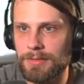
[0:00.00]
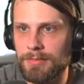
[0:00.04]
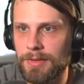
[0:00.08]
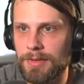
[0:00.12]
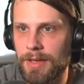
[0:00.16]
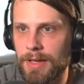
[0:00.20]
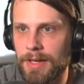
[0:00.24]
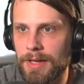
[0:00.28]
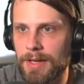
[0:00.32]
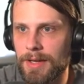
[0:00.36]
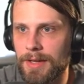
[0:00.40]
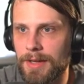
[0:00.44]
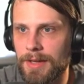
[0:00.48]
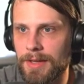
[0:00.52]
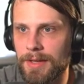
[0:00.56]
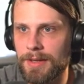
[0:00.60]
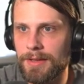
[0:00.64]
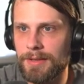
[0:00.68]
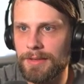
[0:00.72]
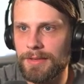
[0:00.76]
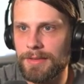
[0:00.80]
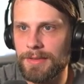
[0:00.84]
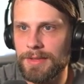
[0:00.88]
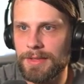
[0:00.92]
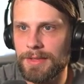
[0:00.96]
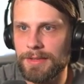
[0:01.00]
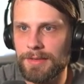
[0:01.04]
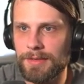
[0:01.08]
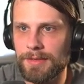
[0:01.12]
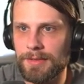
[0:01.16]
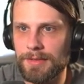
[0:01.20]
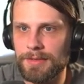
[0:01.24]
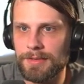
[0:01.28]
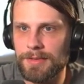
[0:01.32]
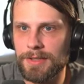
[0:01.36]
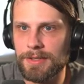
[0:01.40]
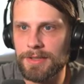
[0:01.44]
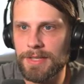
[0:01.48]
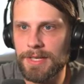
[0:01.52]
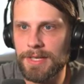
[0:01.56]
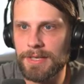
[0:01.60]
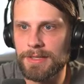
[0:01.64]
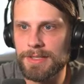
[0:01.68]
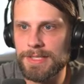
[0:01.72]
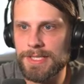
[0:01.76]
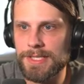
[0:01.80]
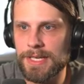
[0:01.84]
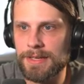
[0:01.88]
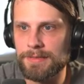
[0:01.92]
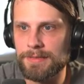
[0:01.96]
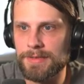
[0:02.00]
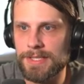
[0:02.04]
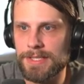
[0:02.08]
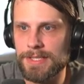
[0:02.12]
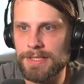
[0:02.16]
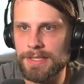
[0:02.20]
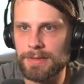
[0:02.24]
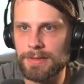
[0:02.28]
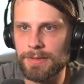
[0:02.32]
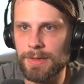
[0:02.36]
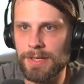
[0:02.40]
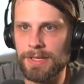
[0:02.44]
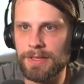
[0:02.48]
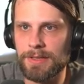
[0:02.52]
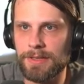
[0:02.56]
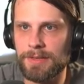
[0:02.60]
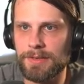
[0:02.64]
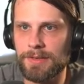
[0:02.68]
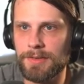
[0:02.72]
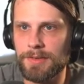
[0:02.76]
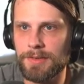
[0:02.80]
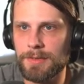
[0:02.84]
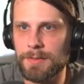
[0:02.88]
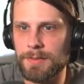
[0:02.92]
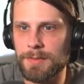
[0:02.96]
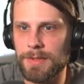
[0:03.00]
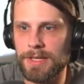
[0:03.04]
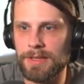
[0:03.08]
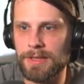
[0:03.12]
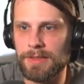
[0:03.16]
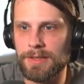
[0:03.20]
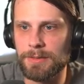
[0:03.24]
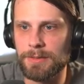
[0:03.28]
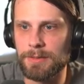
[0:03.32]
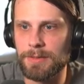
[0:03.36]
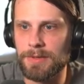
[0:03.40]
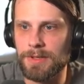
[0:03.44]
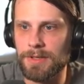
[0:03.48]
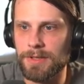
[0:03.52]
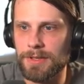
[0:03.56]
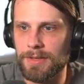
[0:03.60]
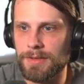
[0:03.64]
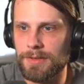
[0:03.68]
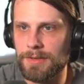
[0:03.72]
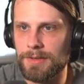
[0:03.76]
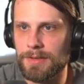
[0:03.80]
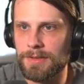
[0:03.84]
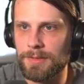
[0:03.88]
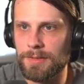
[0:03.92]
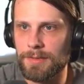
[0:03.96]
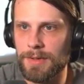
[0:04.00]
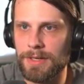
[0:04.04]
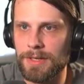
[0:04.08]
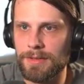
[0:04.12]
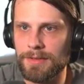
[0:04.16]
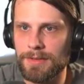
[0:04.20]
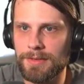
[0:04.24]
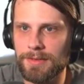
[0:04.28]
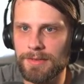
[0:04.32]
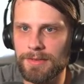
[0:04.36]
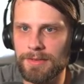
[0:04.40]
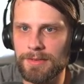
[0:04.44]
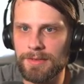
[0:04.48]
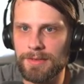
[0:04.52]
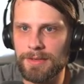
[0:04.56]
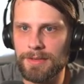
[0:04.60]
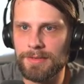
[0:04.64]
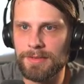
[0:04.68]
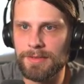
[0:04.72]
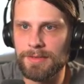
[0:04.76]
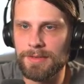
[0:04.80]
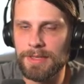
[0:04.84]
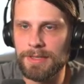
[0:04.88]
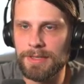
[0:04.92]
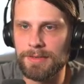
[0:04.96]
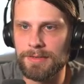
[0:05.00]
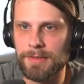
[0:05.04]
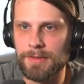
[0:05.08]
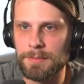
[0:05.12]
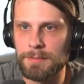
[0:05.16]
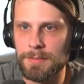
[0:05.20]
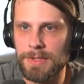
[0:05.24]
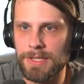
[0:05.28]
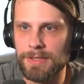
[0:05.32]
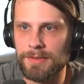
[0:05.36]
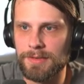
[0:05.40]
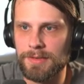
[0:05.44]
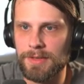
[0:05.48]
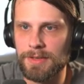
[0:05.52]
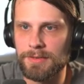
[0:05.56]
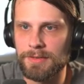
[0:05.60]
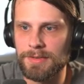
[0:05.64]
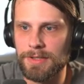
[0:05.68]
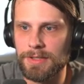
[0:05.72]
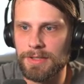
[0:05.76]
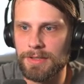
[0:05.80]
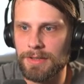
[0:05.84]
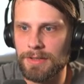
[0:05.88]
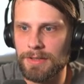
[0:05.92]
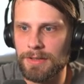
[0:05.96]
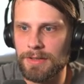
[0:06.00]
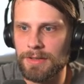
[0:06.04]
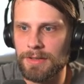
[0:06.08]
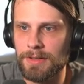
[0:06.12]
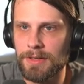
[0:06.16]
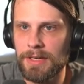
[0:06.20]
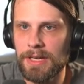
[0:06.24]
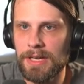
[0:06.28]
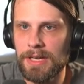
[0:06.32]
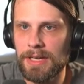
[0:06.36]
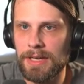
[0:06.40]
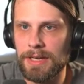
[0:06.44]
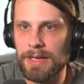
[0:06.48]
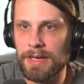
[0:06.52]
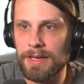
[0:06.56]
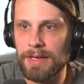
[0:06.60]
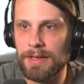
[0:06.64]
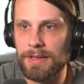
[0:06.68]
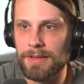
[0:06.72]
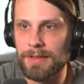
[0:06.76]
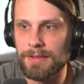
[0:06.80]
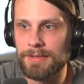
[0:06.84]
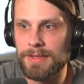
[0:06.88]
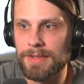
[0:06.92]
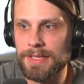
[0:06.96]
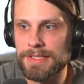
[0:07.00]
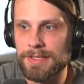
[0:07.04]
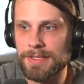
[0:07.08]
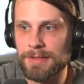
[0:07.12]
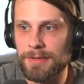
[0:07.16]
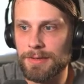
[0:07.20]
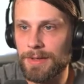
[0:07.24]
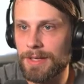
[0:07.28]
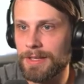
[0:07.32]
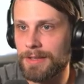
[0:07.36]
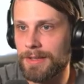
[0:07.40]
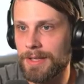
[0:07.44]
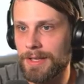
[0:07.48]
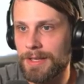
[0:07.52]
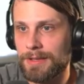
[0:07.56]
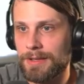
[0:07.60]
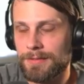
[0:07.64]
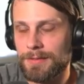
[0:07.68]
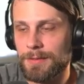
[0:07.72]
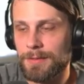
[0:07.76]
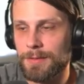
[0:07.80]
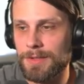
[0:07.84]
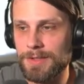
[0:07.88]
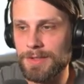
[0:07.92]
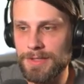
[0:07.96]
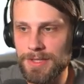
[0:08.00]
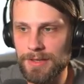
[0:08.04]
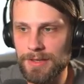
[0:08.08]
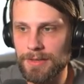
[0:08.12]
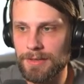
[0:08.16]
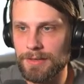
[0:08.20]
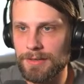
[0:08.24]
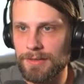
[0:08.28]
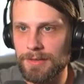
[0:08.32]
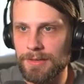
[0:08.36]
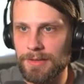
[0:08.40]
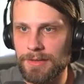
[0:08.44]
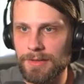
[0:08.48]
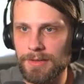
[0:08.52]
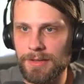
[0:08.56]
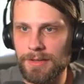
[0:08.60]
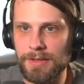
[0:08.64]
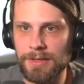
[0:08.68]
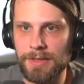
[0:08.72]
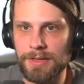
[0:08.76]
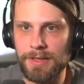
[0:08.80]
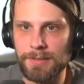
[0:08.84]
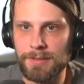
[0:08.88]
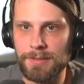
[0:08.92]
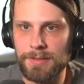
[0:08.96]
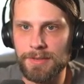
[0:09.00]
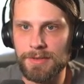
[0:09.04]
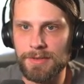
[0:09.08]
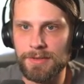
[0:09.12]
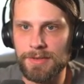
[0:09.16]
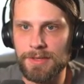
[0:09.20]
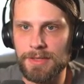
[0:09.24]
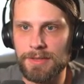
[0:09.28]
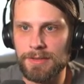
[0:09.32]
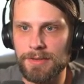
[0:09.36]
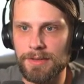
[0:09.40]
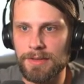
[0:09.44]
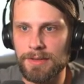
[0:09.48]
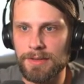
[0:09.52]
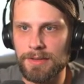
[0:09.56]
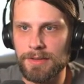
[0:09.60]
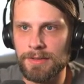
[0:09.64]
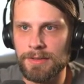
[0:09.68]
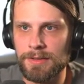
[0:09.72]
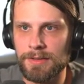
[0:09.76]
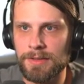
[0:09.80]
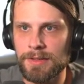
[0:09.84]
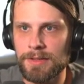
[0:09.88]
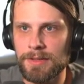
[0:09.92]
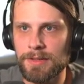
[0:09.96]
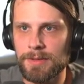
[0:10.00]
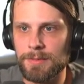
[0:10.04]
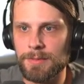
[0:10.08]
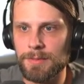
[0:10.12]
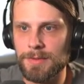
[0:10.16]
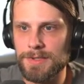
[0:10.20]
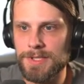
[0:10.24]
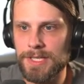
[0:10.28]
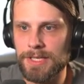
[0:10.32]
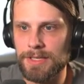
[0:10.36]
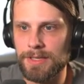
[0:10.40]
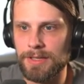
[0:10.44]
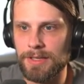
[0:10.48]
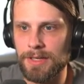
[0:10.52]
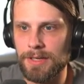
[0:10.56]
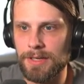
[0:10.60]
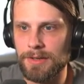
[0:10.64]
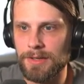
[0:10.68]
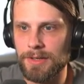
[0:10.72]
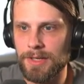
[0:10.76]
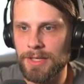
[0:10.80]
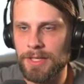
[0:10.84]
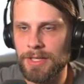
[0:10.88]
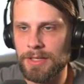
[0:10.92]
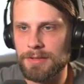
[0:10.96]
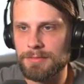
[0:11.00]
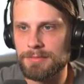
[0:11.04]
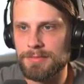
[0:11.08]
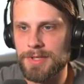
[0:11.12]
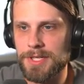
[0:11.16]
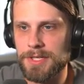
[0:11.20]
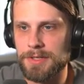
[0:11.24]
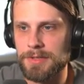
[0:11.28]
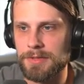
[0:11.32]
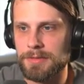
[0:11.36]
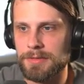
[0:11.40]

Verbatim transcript: The land is obviously quite good too, but I think we're gonna go this route. Let's get some big stuff in here. That's a great land for us, honestly. It helps us get there. We'll take a Garrick, sure.